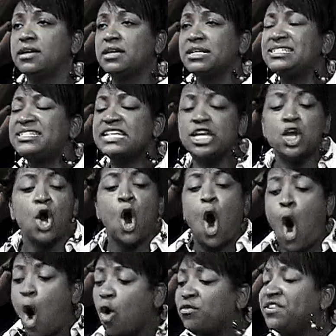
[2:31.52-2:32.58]
See,
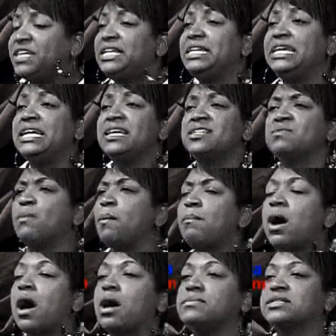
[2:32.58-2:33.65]
over the years, my
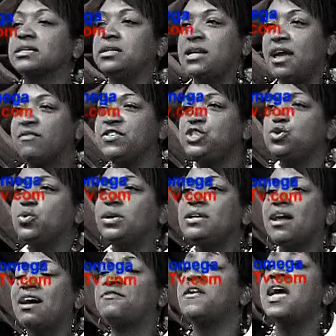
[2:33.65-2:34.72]
moms could never do
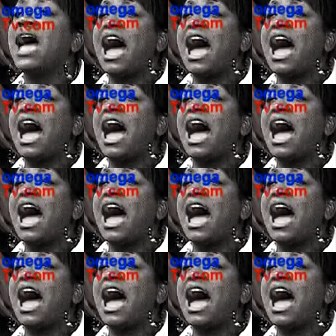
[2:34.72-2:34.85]
enough.